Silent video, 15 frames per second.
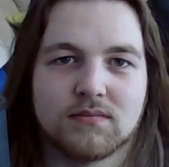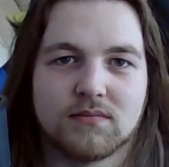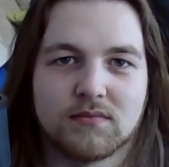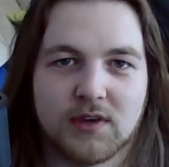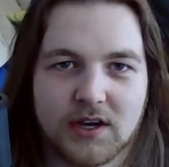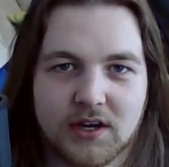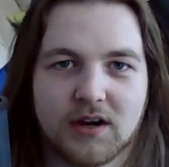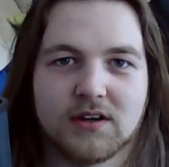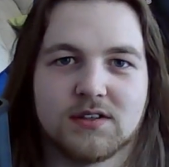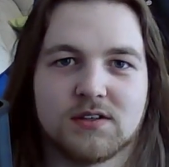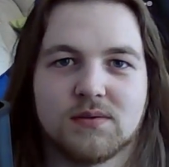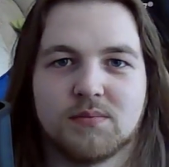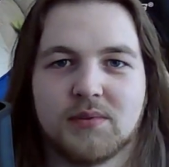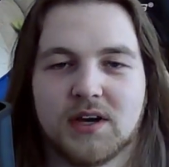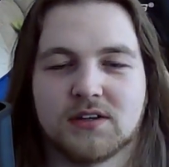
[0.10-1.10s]
Hey guys,
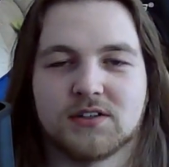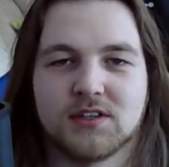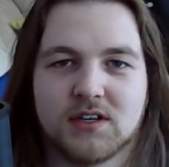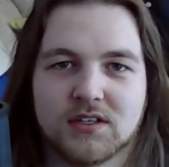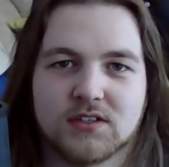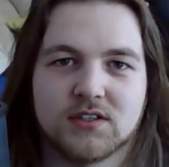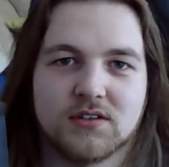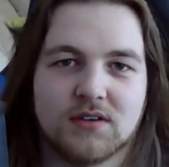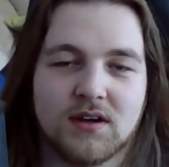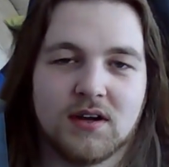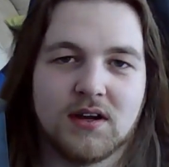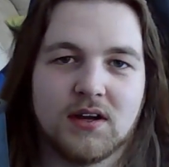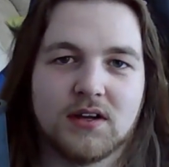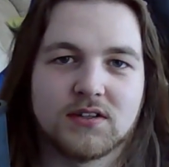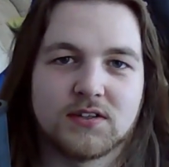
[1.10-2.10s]
Max the Axe here.
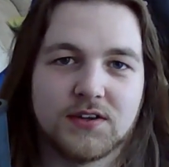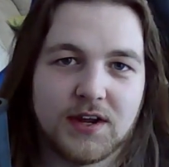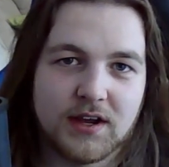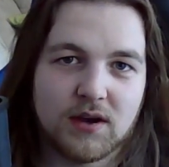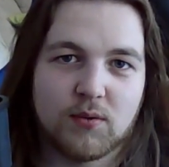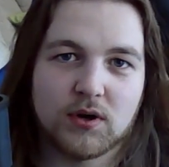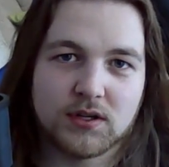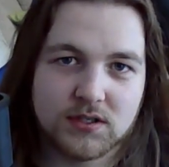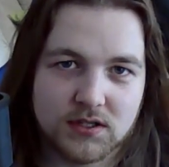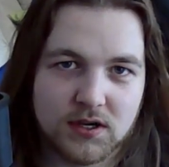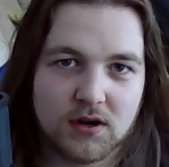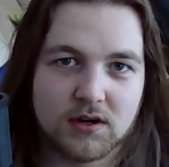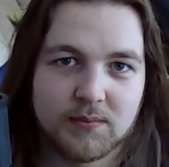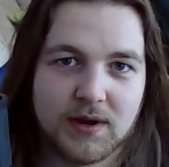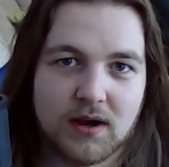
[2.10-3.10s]
Today I wanted to
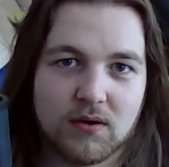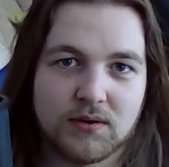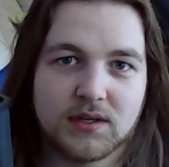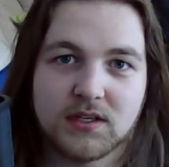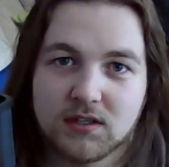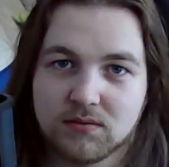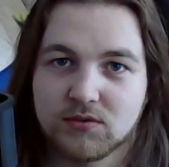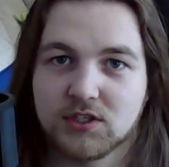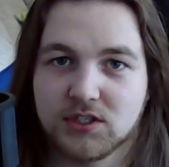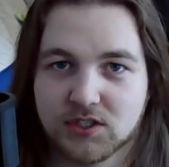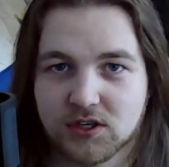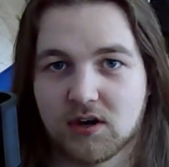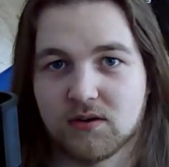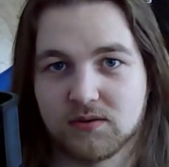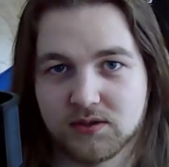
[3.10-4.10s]
talk about EMG
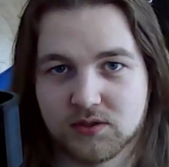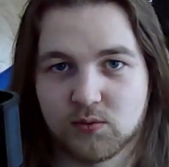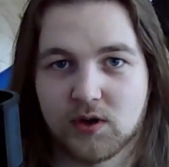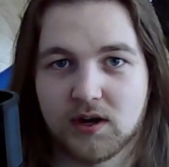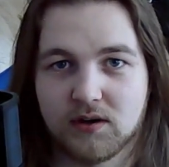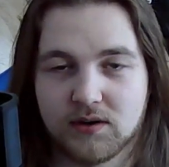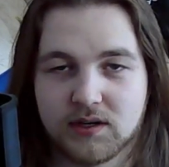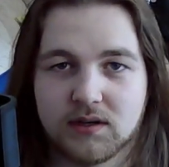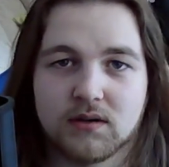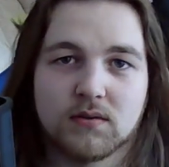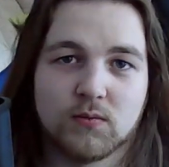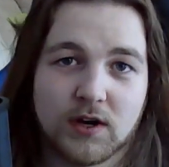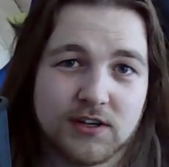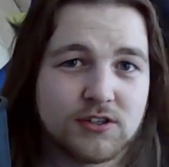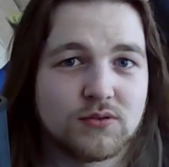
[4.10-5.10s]
solderless wiring and
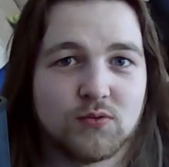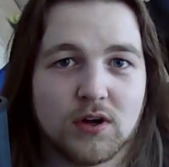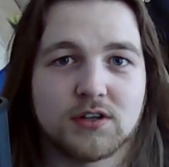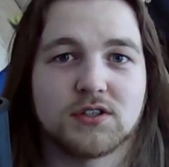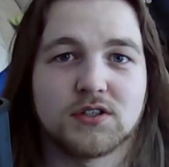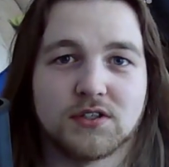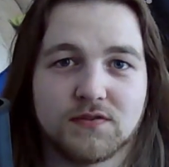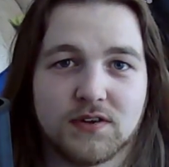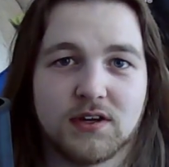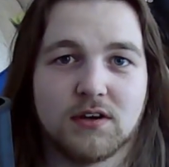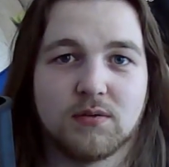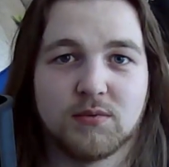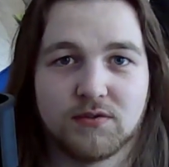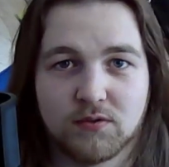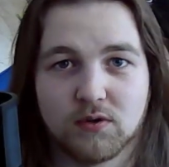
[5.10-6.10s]
why you should watch this video
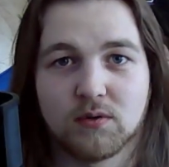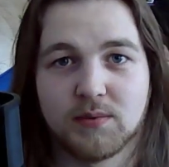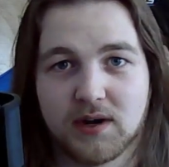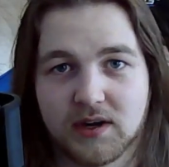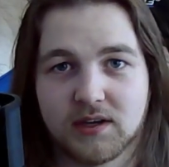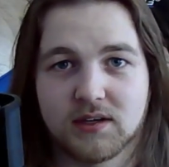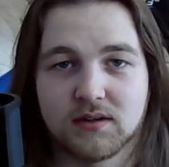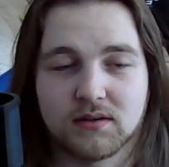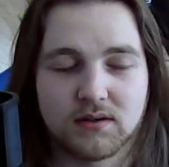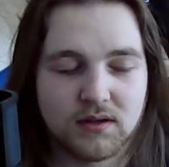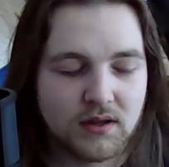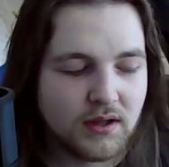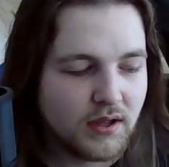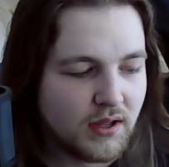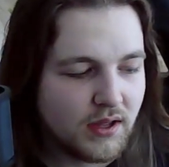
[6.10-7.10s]
before buying it.
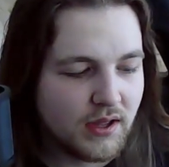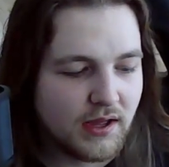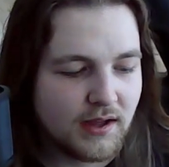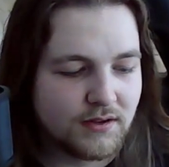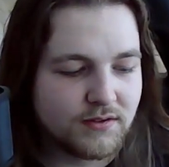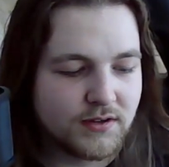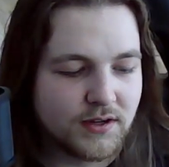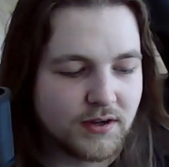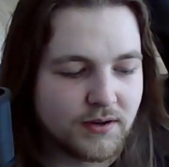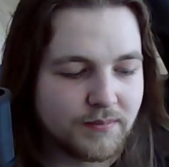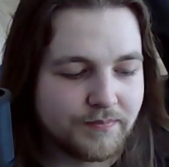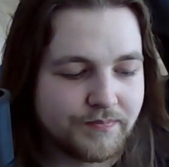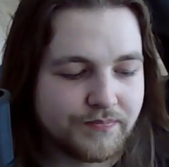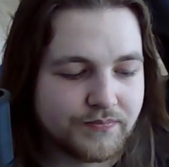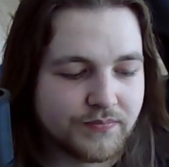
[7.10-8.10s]
And
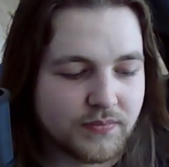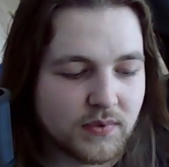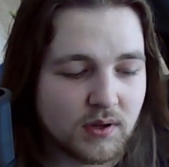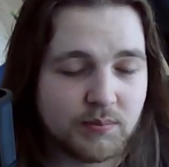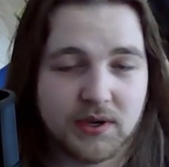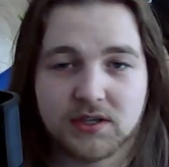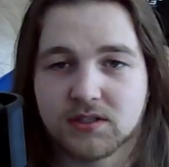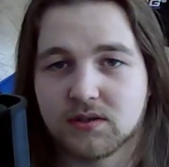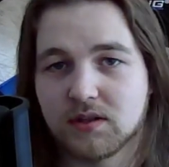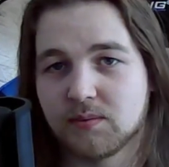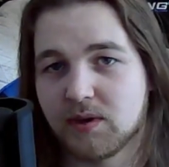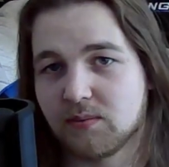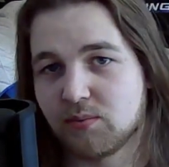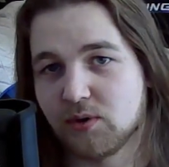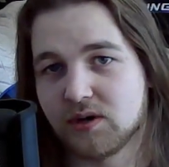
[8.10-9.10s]
basically the
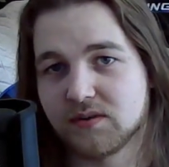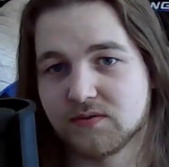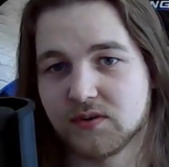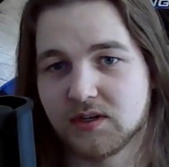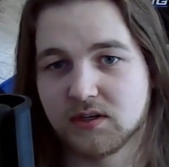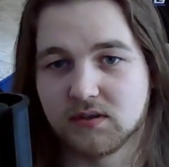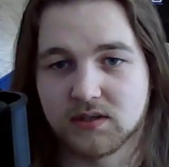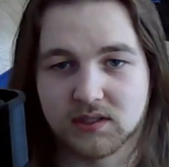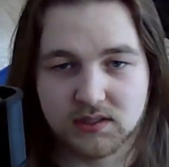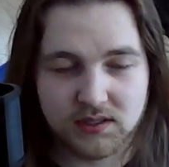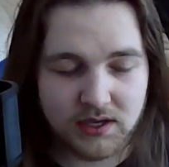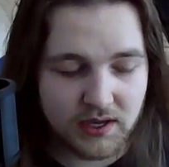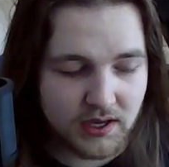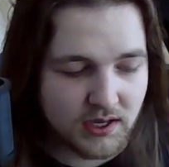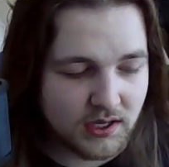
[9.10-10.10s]
main point of this video is
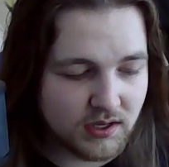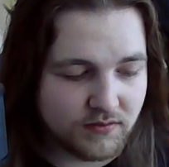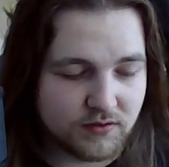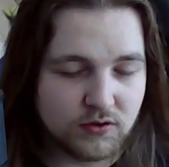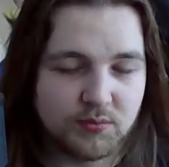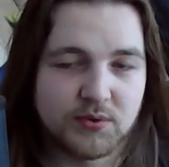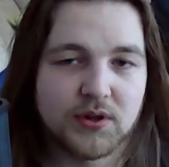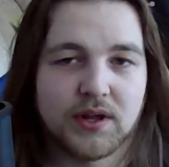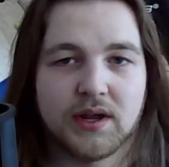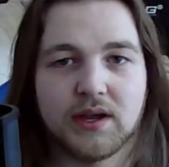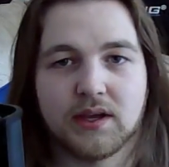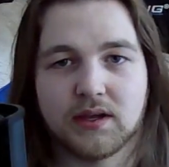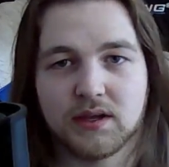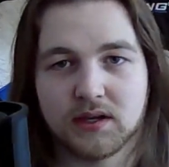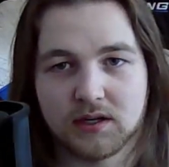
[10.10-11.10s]
if you
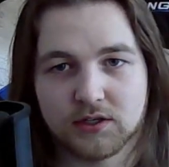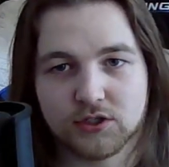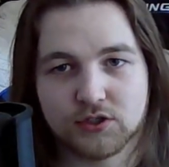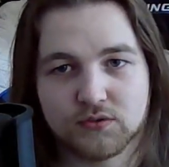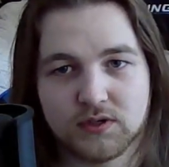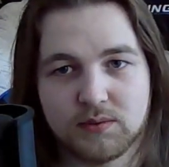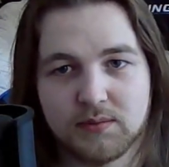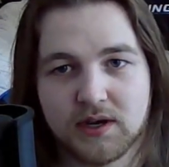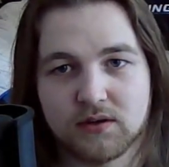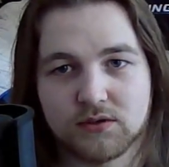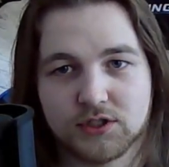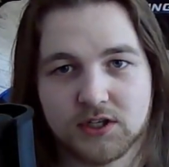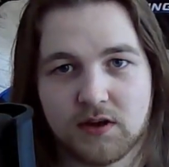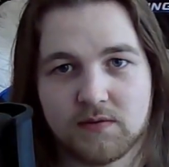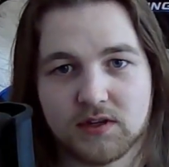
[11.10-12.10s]
play an extreme metal
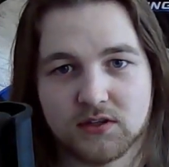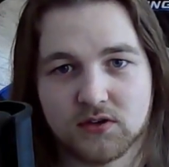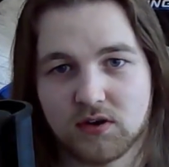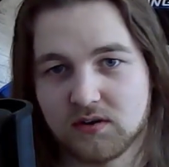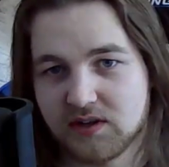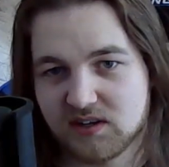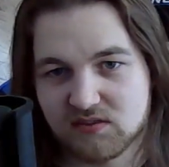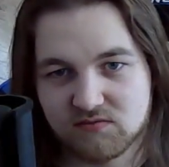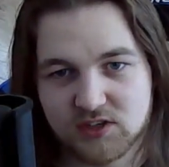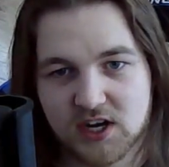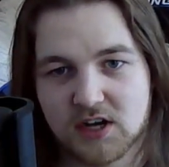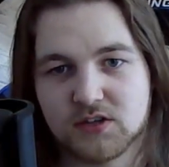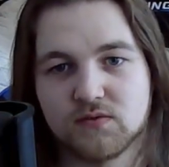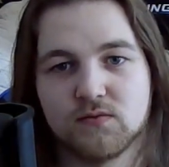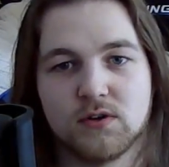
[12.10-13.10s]
shaped guitar like a
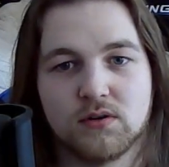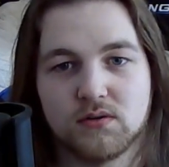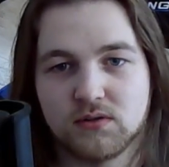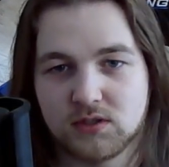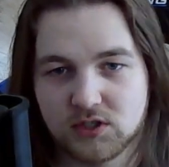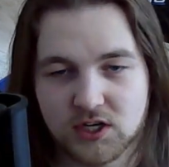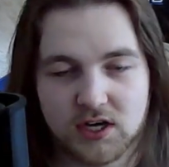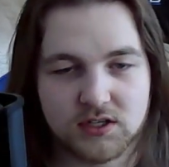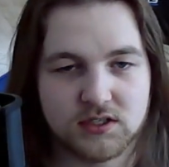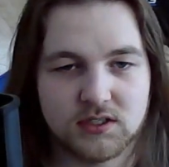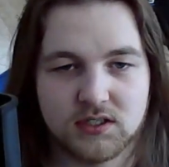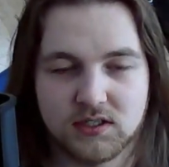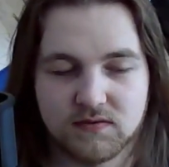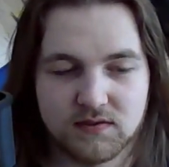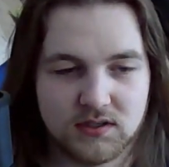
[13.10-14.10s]
Jackson Rhoads, Jackson
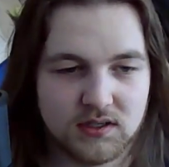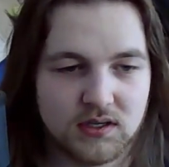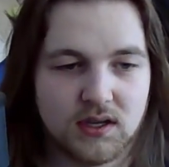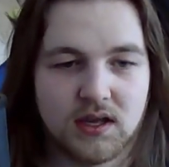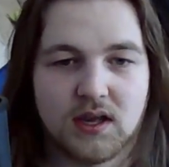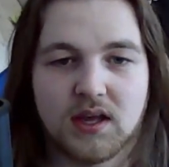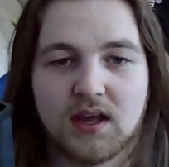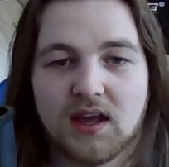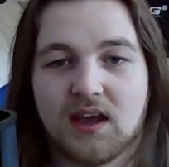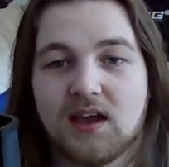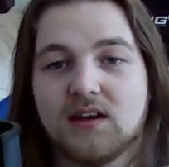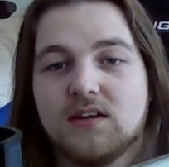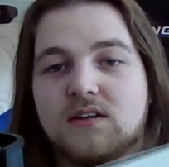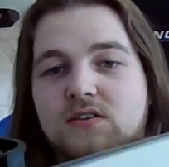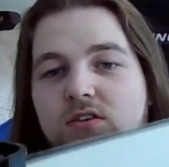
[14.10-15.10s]
King V,
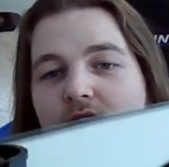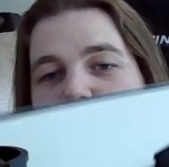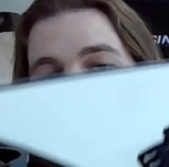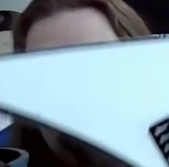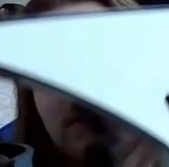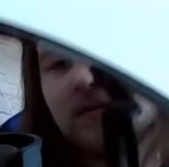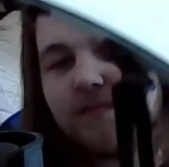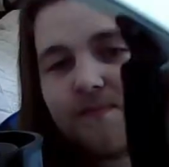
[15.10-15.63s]
any guitar